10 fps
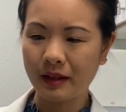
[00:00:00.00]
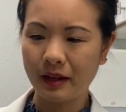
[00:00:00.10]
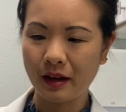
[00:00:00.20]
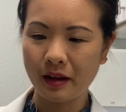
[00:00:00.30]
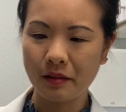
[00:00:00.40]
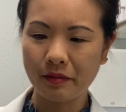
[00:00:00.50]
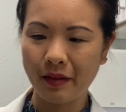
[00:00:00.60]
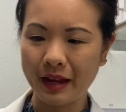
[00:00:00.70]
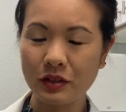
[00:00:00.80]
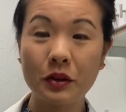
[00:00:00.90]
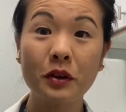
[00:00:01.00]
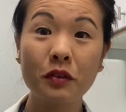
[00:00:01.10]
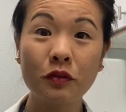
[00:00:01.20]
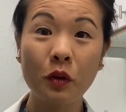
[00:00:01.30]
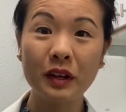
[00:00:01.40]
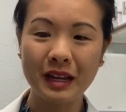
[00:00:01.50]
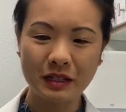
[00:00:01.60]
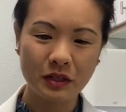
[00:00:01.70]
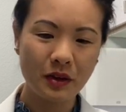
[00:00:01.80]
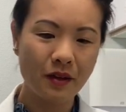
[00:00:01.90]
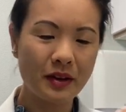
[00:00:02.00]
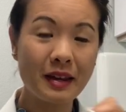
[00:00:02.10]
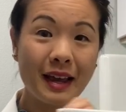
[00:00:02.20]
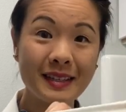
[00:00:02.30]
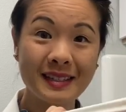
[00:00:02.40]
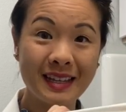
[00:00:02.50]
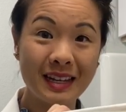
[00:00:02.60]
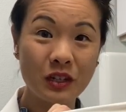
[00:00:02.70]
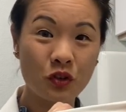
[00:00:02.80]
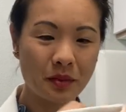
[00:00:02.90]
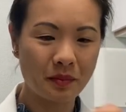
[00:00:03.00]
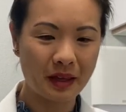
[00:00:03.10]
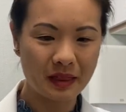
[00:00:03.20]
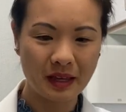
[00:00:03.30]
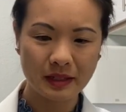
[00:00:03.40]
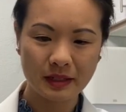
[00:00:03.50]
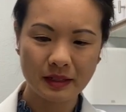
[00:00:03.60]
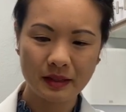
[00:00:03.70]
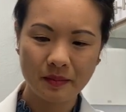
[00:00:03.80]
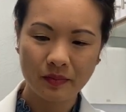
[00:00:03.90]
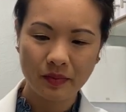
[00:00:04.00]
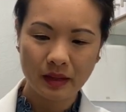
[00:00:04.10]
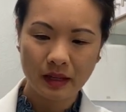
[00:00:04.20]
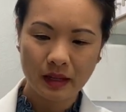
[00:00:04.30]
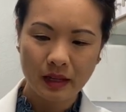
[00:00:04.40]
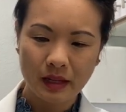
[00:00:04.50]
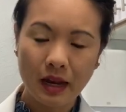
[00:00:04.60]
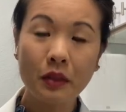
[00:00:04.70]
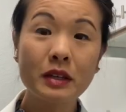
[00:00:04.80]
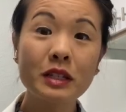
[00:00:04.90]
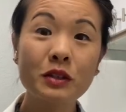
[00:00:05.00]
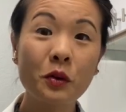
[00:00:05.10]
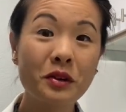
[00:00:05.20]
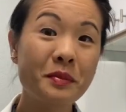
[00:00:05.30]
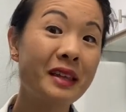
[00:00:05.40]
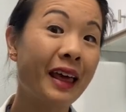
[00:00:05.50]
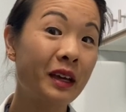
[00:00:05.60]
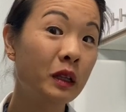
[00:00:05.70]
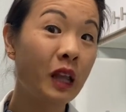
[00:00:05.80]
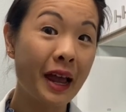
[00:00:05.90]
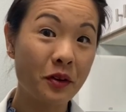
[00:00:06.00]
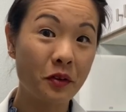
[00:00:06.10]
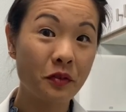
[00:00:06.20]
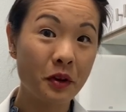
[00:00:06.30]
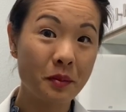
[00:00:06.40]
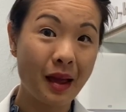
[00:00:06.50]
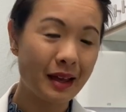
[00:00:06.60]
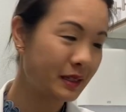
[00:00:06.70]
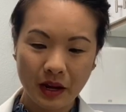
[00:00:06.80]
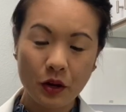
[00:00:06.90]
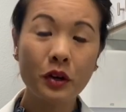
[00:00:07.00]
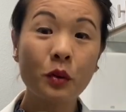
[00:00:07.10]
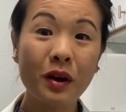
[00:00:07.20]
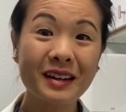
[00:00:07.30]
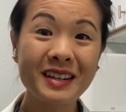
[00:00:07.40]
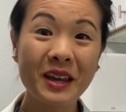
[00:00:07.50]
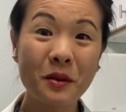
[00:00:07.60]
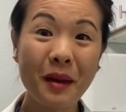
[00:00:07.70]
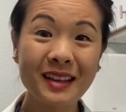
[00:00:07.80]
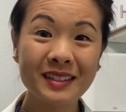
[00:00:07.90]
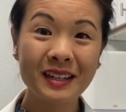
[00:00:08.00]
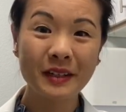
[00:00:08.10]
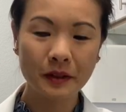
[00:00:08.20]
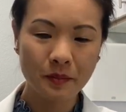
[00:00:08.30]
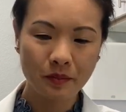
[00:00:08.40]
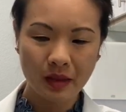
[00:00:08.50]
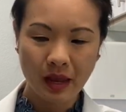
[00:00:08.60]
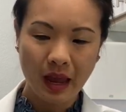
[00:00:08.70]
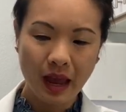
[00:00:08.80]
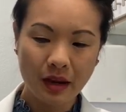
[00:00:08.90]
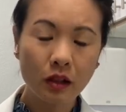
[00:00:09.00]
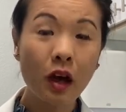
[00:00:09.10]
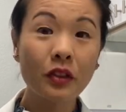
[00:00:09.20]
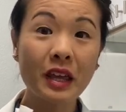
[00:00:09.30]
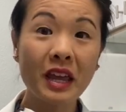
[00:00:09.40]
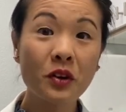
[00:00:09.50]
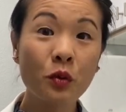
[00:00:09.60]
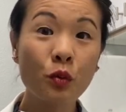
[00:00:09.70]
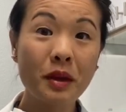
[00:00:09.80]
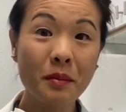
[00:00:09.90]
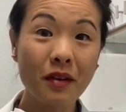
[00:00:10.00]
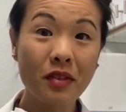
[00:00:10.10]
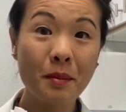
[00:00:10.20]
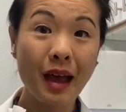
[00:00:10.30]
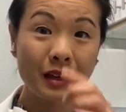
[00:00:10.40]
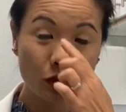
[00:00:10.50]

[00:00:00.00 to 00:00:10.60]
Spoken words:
All right, so you're gonna fold it until you have a nice skinny strip like this. Now this is going to be like a liner for your mask. You're gonna wanna take your mask here, and along the inner rim of the mask,